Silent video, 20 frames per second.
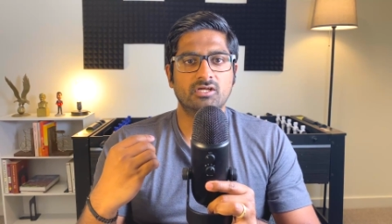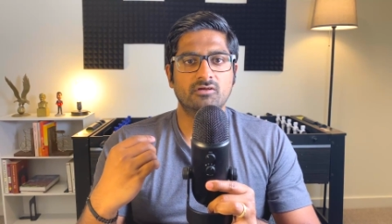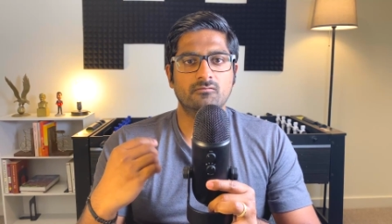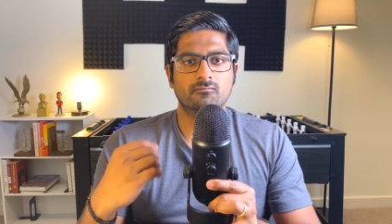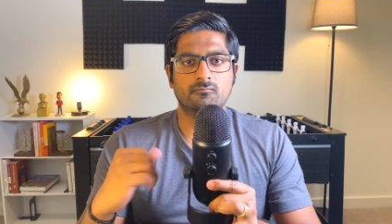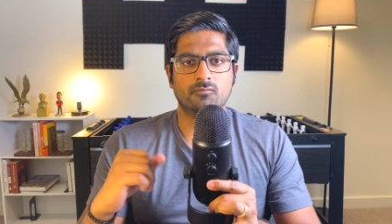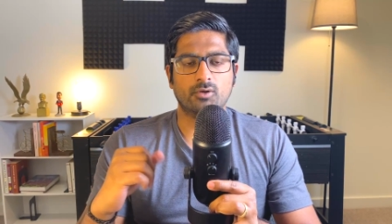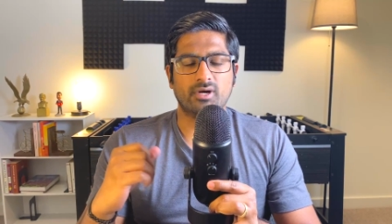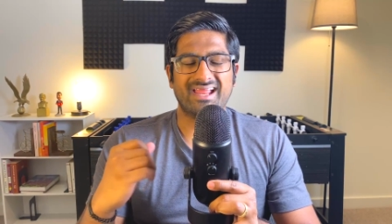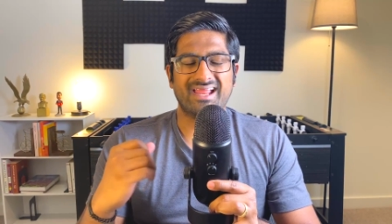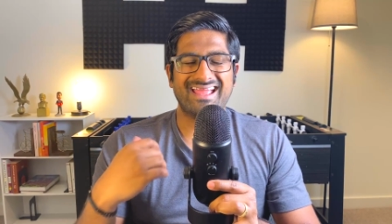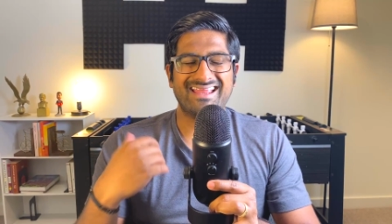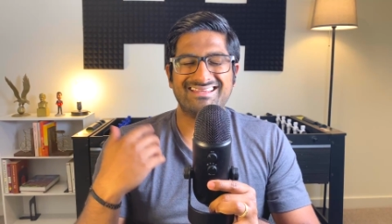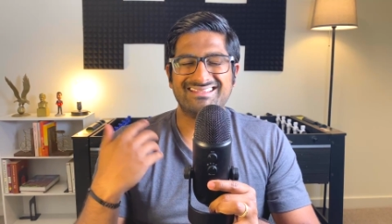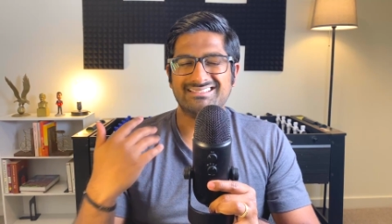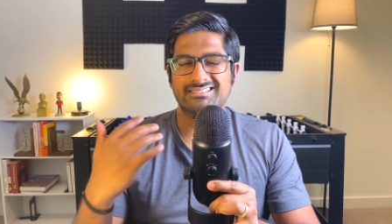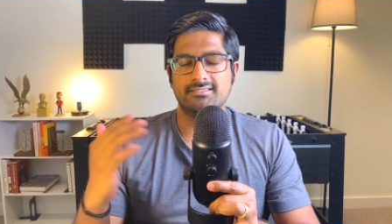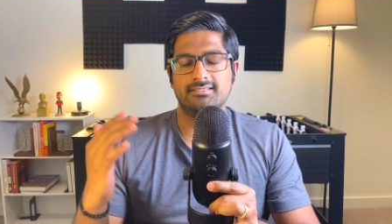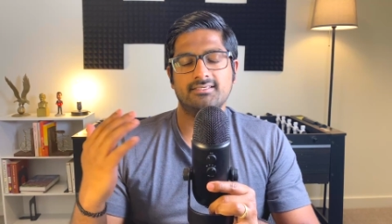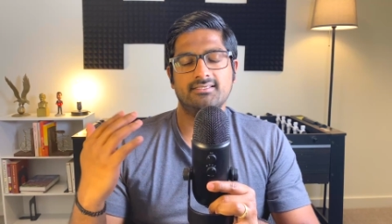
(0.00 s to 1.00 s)
for
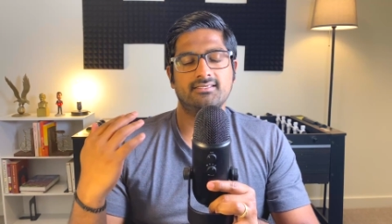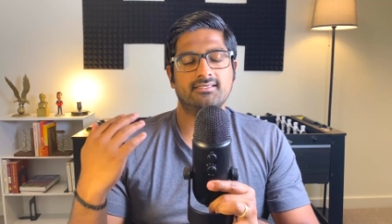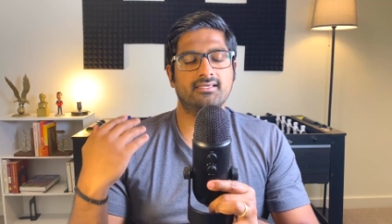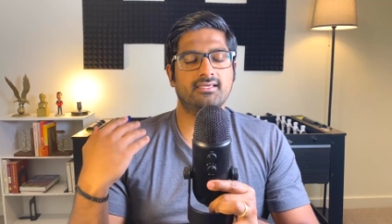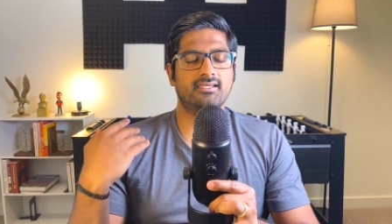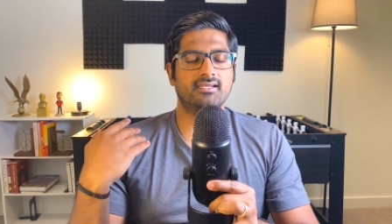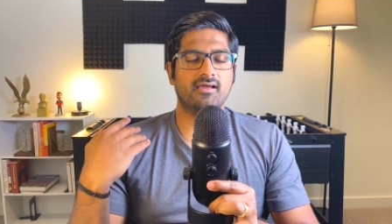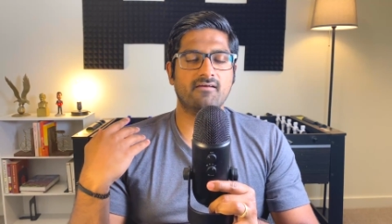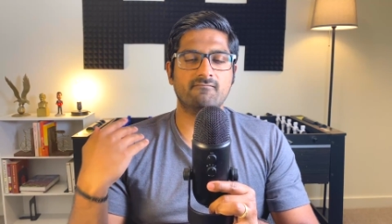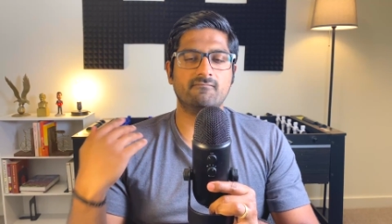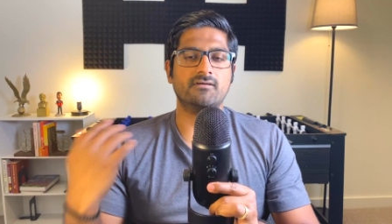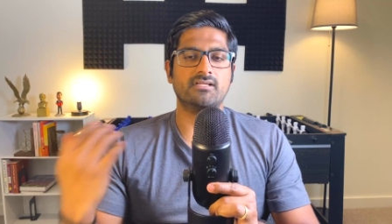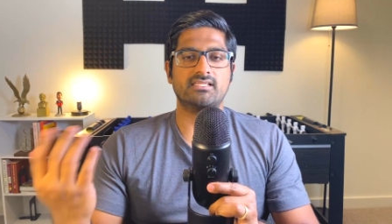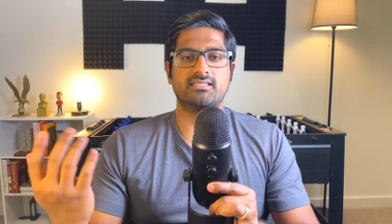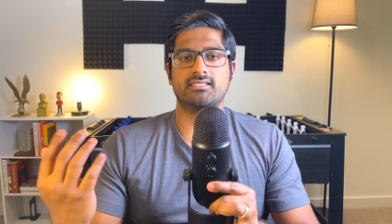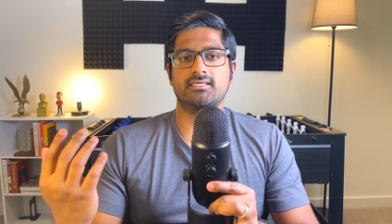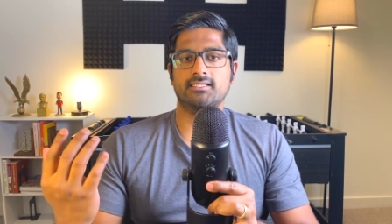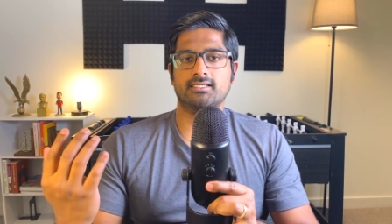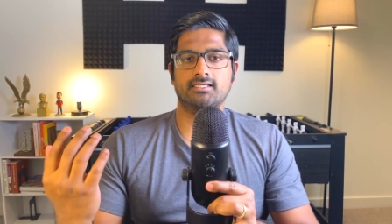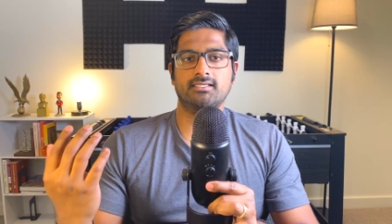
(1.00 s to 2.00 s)
anything and
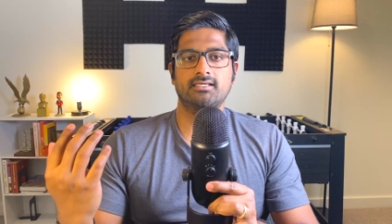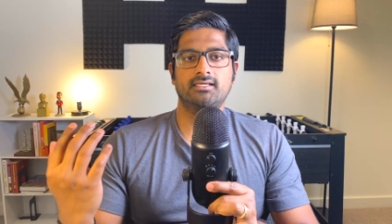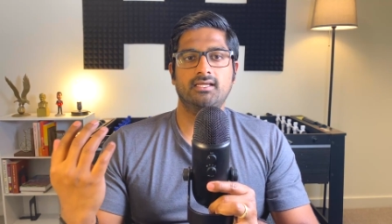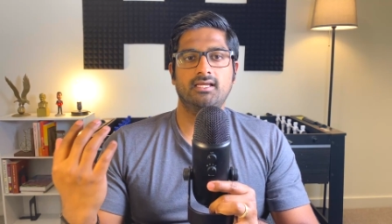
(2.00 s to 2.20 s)
everything.